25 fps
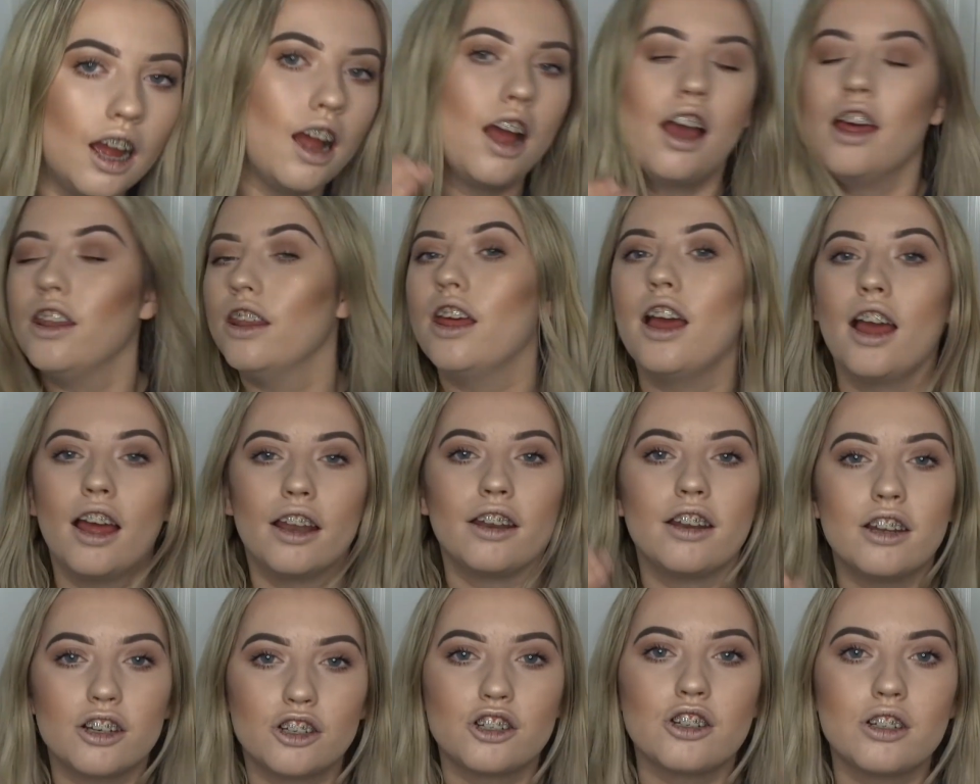And
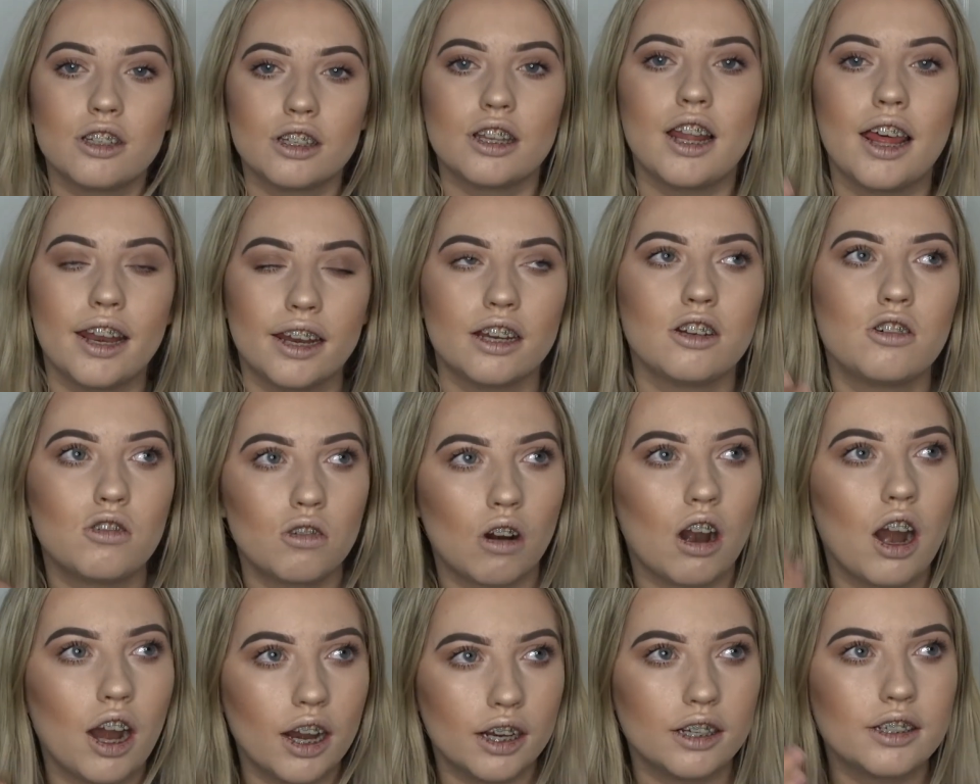then just let it
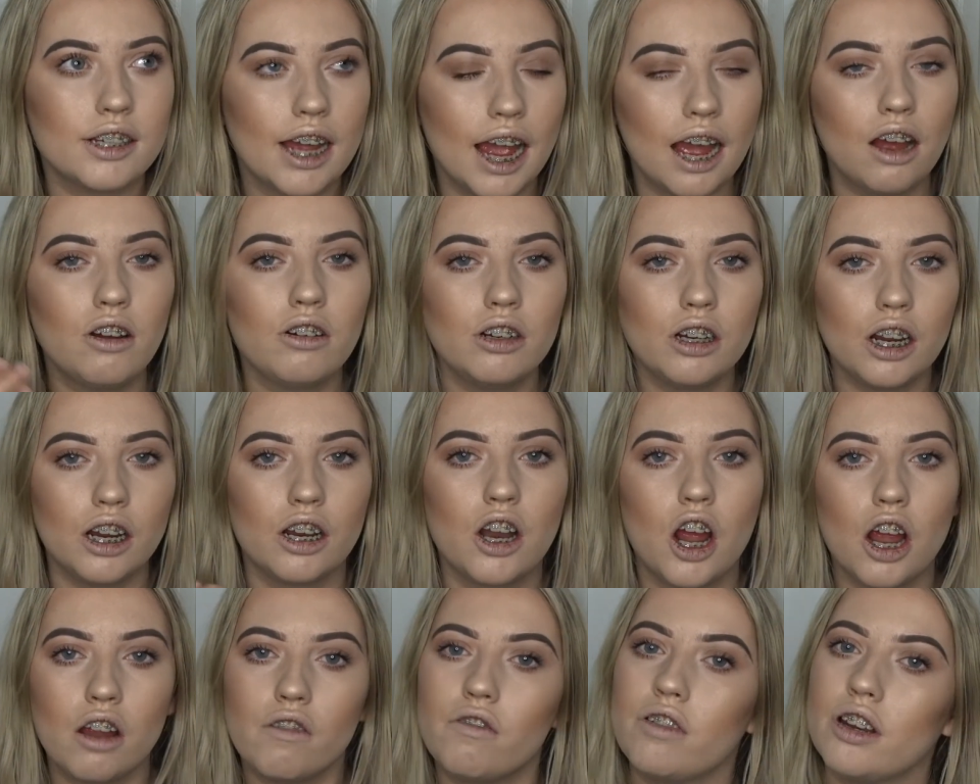dry down,
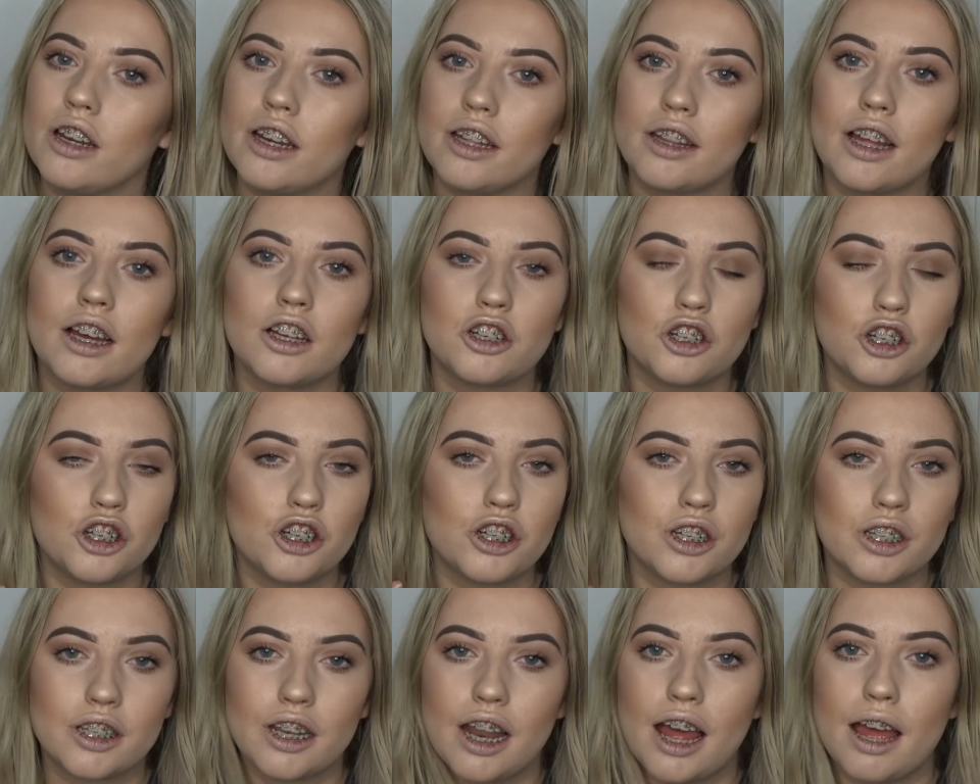and hopefully that should
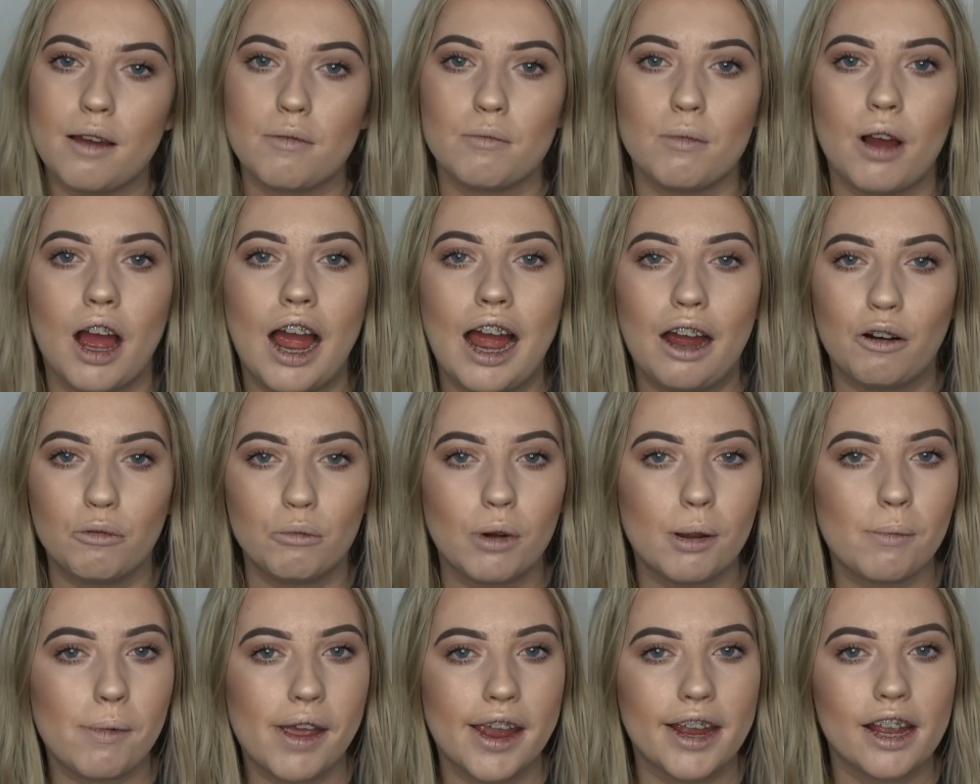just help
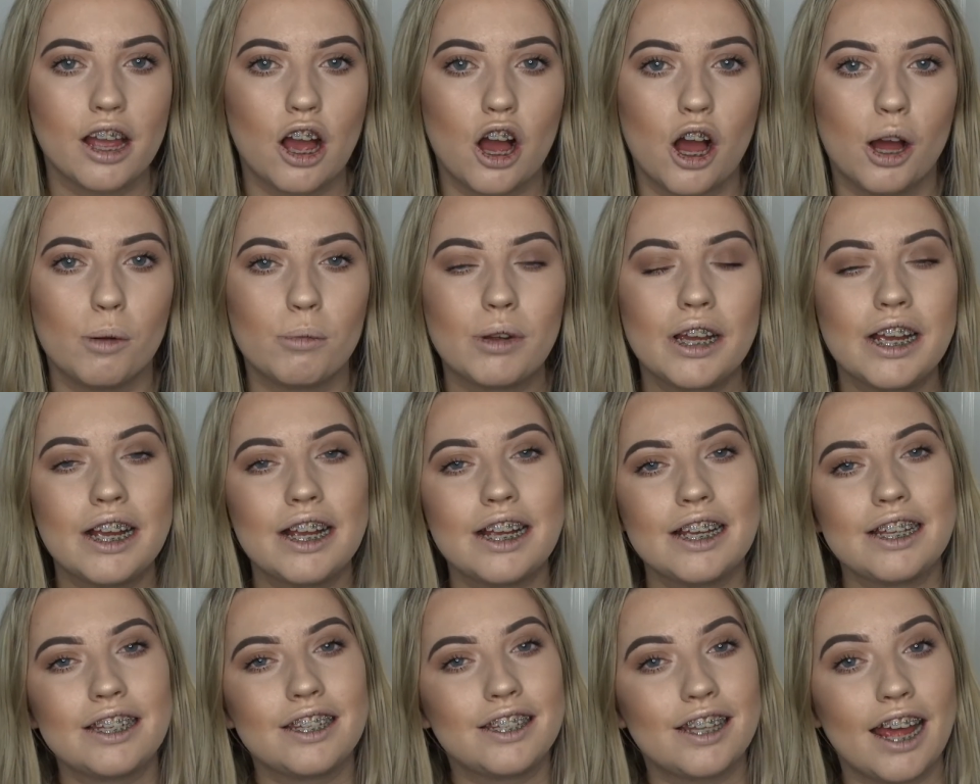my makeup
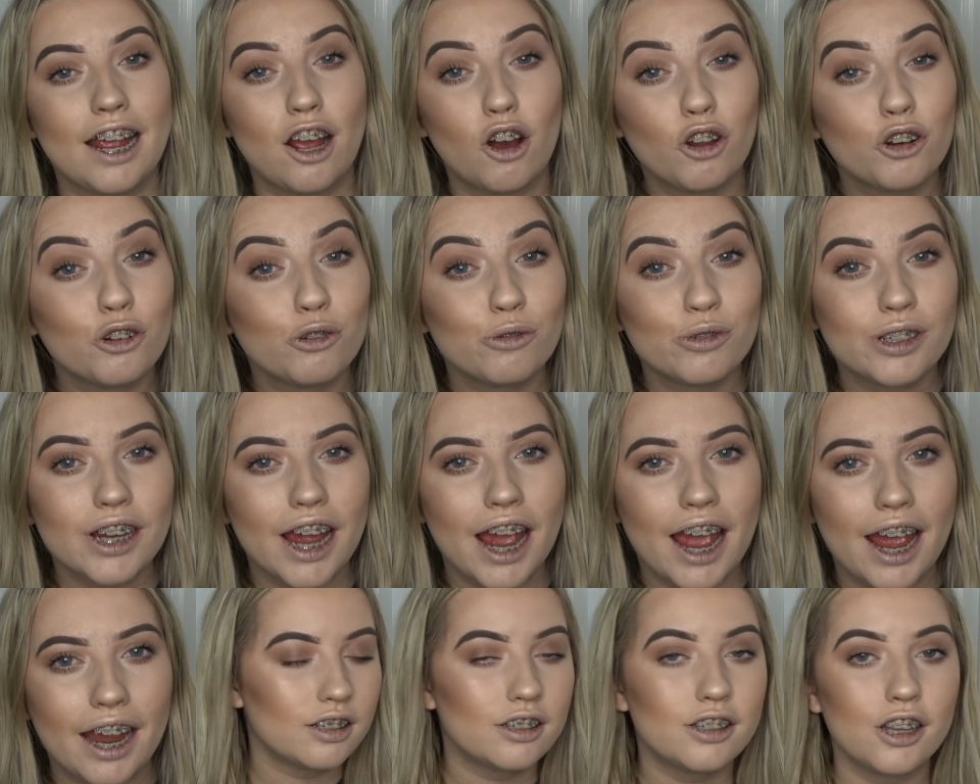stay on all
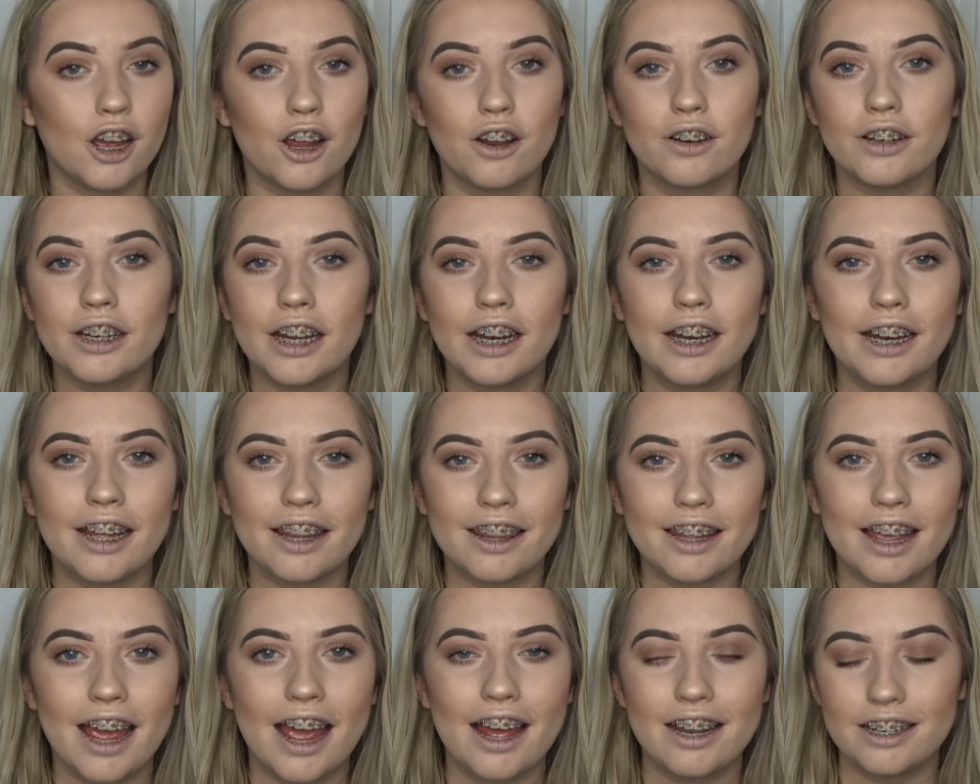day. So nearly
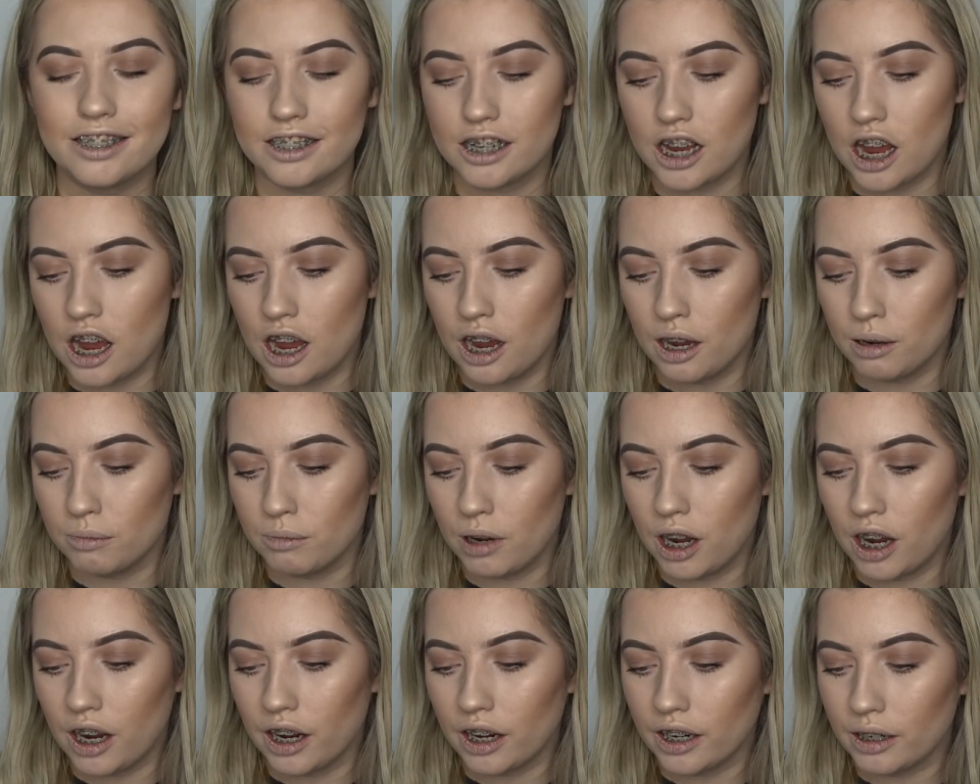at the end,
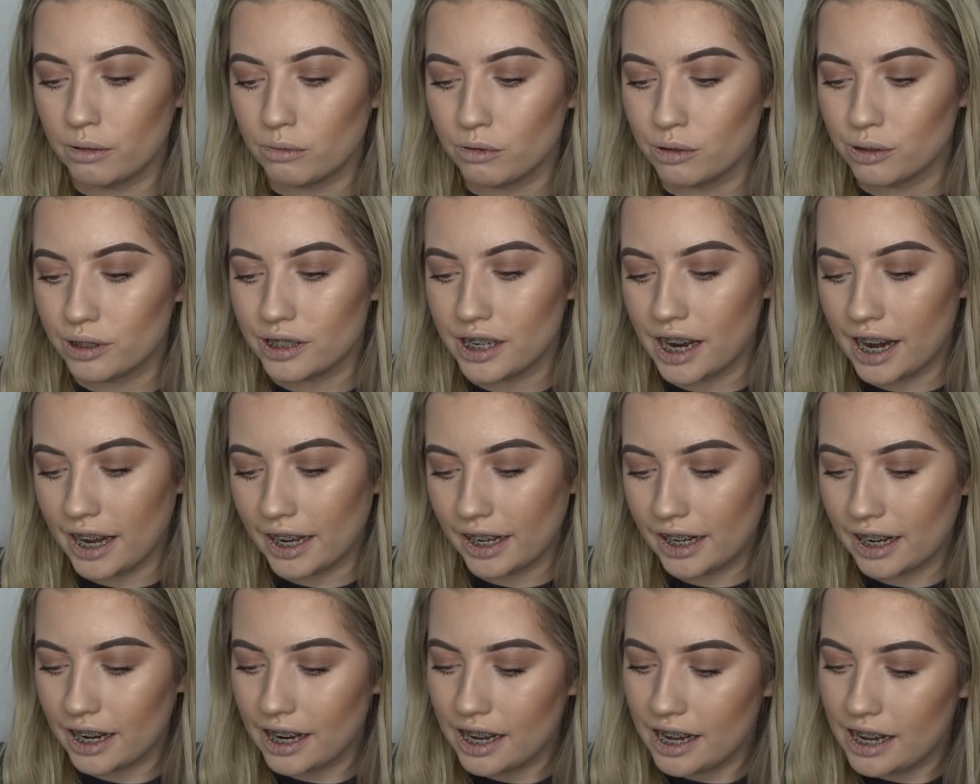I will
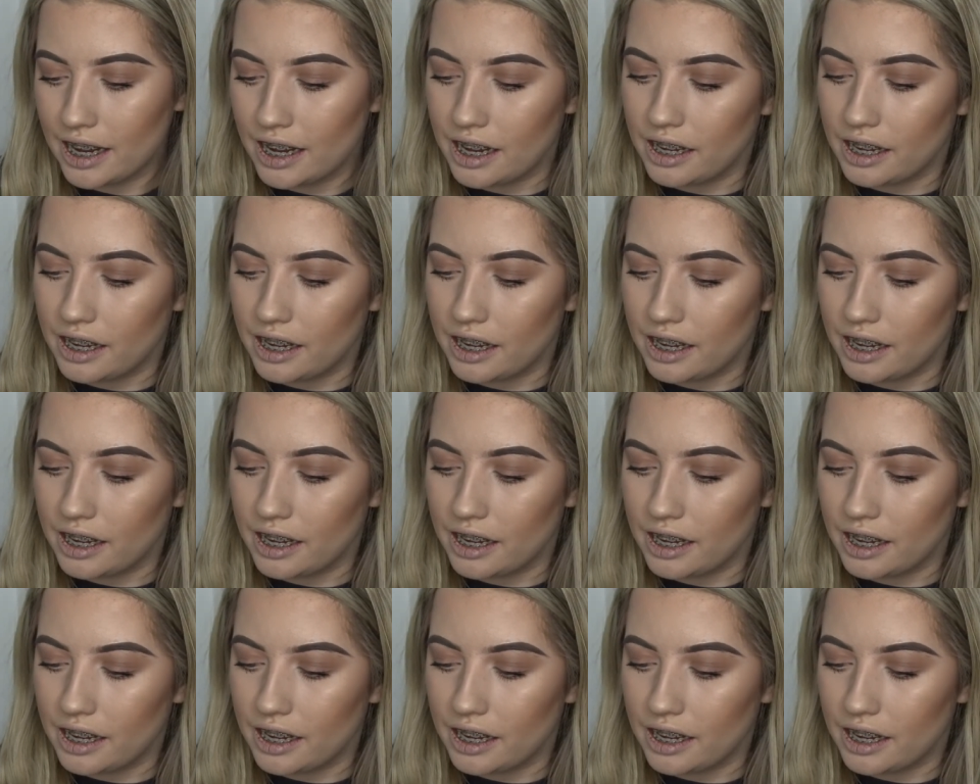take